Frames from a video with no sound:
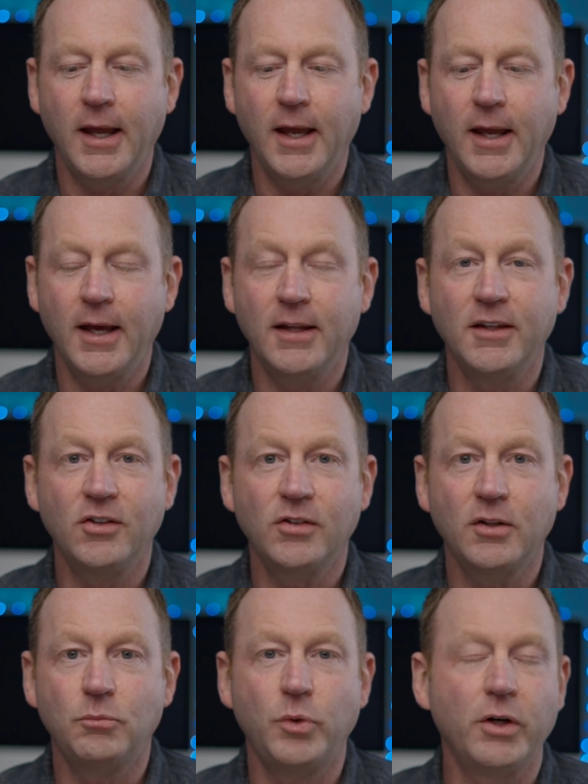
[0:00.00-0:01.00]
And they
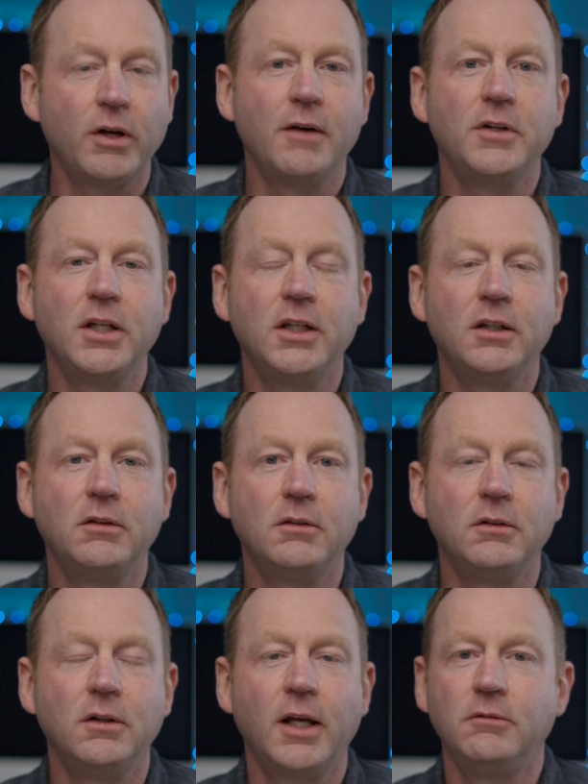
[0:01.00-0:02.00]
said, we don't have any
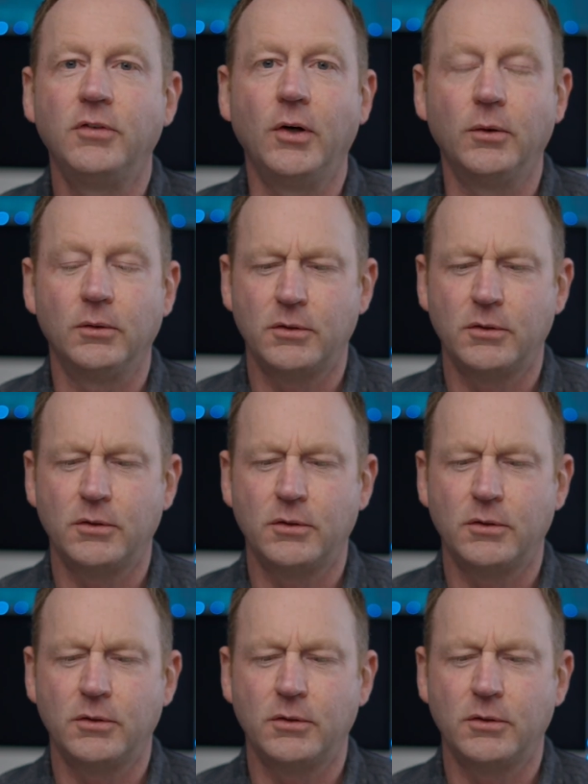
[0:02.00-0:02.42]
info.